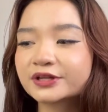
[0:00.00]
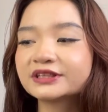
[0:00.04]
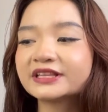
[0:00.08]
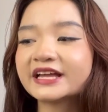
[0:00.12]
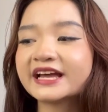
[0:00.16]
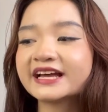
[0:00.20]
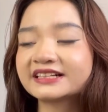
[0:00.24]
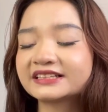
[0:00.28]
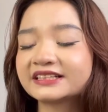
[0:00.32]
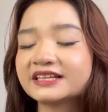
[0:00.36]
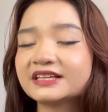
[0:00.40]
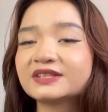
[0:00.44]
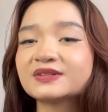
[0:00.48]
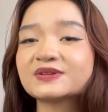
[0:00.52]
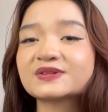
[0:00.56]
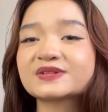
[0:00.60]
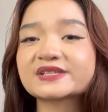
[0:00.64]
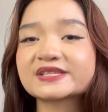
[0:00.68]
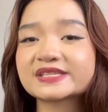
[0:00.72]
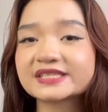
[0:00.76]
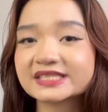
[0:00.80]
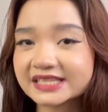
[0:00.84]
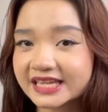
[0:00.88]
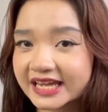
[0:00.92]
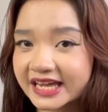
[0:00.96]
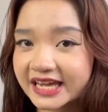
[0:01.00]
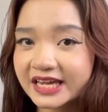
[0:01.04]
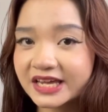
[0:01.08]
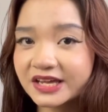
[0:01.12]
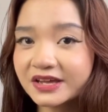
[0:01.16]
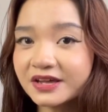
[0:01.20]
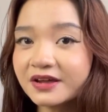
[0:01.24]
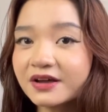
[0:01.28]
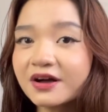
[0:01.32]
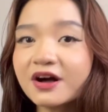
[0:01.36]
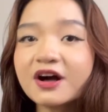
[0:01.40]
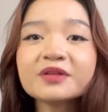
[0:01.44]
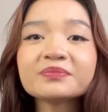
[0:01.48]
likely to
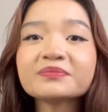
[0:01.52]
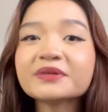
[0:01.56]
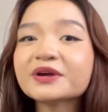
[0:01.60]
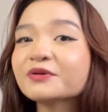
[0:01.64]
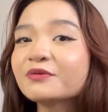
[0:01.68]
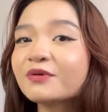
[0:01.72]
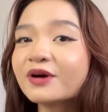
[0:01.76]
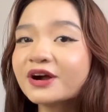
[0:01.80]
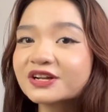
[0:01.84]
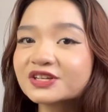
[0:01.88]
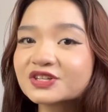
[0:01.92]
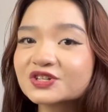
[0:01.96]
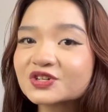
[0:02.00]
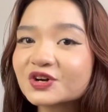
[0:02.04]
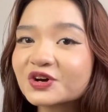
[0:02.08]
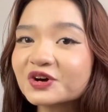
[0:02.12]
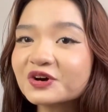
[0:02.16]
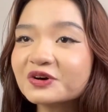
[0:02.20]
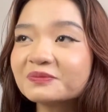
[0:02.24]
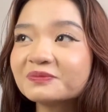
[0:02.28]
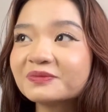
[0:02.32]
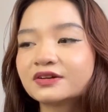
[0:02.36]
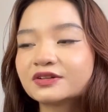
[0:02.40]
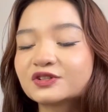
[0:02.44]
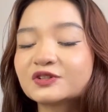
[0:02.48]
stay on my wardrobe.